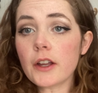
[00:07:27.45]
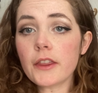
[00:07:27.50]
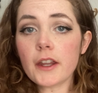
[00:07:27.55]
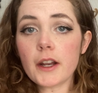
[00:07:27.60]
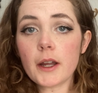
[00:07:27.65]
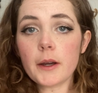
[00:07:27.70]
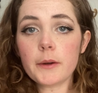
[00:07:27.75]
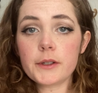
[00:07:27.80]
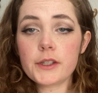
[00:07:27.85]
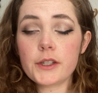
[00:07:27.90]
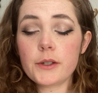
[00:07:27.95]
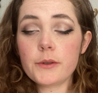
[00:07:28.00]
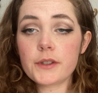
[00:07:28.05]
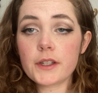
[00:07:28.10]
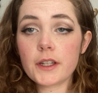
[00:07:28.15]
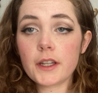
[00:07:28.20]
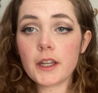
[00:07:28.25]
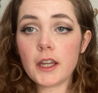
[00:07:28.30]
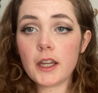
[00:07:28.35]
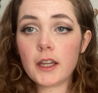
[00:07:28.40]
that I was
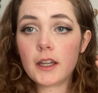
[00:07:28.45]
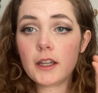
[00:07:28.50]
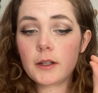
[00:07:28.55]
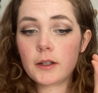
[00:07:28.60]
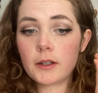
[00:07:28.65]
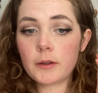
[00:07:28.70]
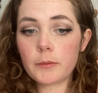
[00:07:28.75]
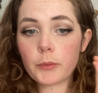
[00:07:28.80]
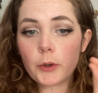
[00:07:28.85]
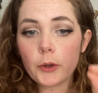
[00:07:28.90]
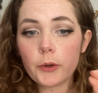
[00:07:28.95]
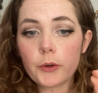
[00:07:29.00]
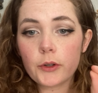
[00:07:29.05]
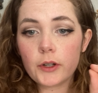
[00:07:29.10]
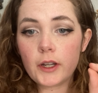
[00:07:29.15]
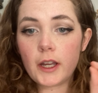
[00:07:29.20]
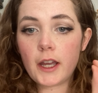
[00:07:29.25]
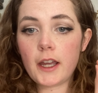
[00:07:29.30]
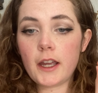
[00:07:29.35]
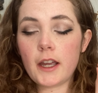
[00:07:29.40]
using in
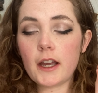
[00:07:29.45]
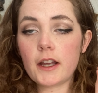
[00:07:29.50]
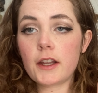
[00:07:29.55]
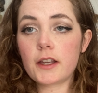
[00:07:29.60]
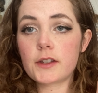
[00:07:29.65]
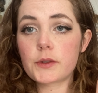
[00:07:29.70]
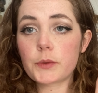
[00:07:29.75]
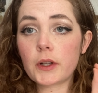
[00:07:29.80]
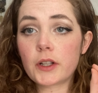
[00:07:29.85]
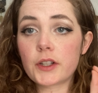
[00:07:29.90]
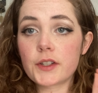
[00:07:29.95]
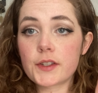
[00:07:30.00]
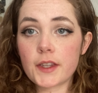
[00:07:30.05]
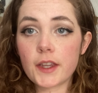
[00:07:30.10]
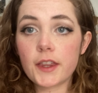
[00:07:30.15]
Procreate, as well as the